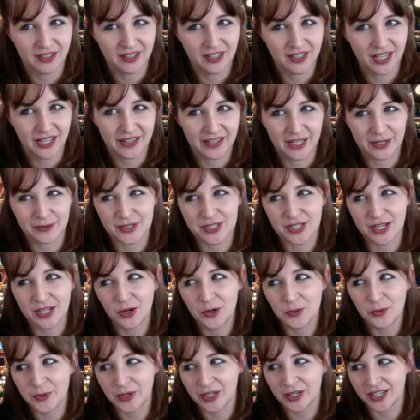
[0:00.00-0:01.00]
And then I was
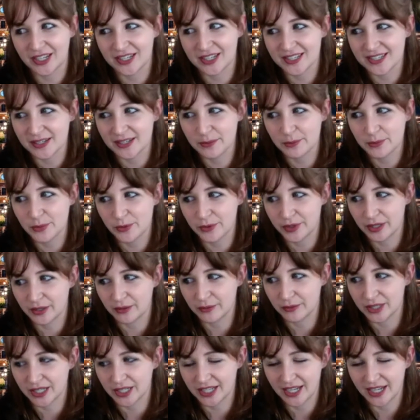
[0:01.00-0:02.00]
hoping at some point
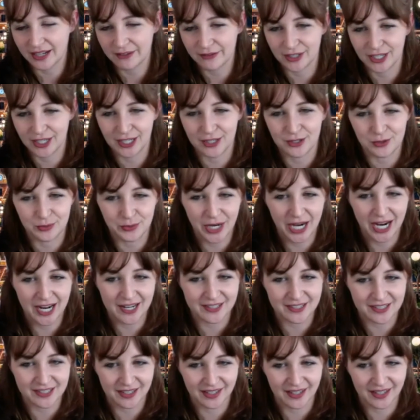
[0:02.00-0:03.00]
when I have an annual
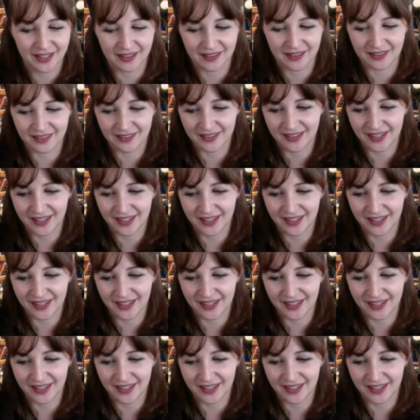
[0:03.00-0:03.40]
pass again